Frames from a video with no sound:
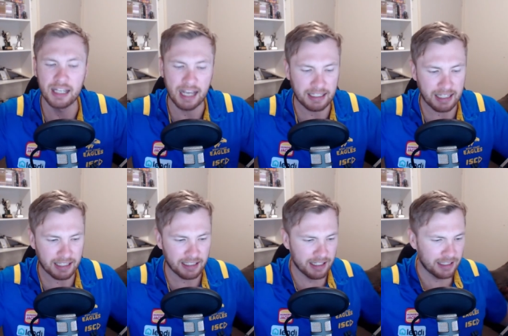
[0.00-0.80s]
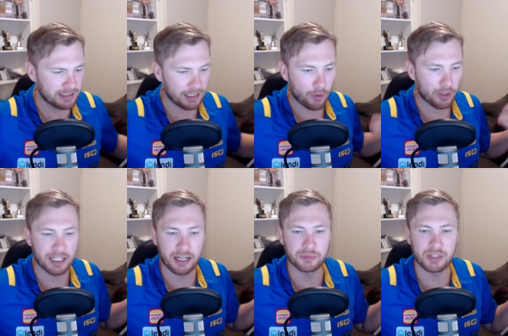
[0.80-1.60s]
and yet steve hocking
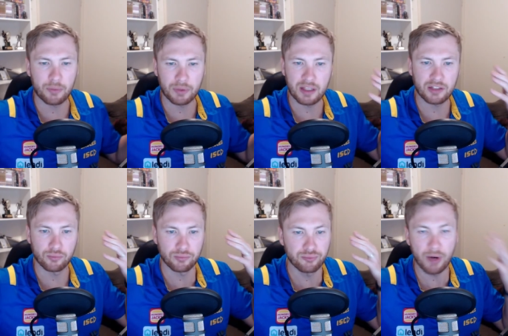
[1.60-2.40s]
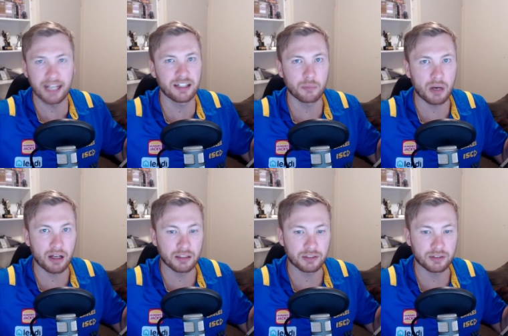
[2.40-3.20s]
comes out with these random
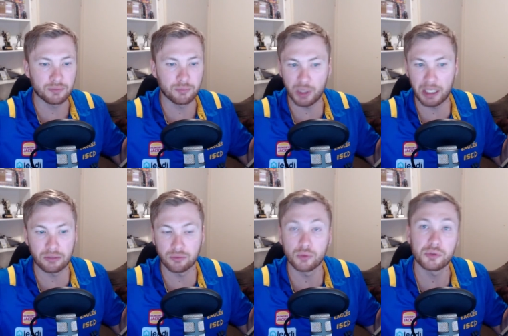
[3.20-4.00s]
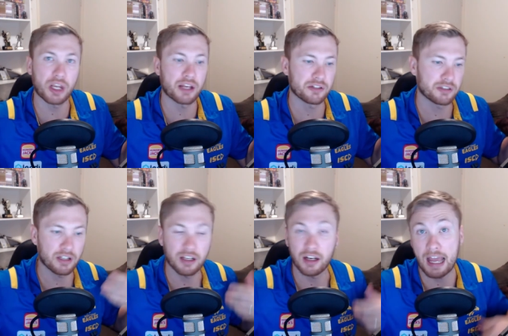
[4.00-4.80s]
ass bloody rule changes that are
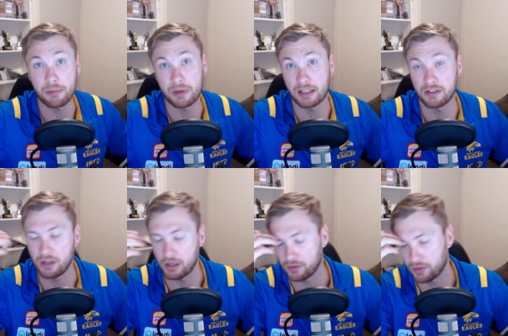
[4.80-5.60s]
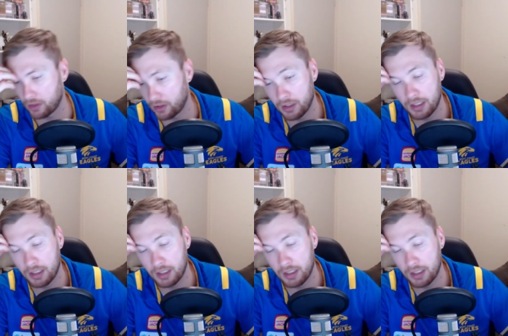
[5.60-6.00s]
going to happen next year so